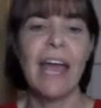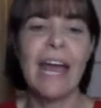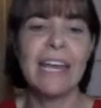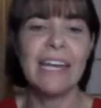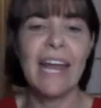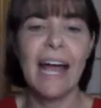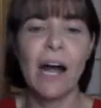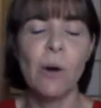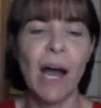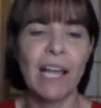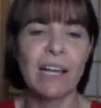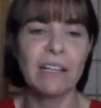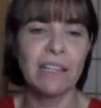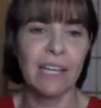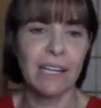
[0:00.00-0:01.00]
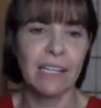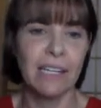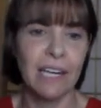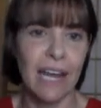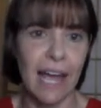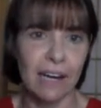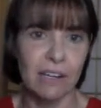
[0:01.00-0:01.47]
and now I click
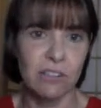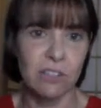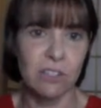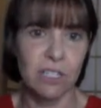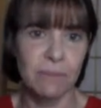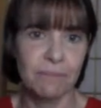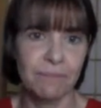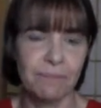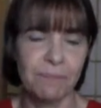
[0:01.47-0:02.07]
next.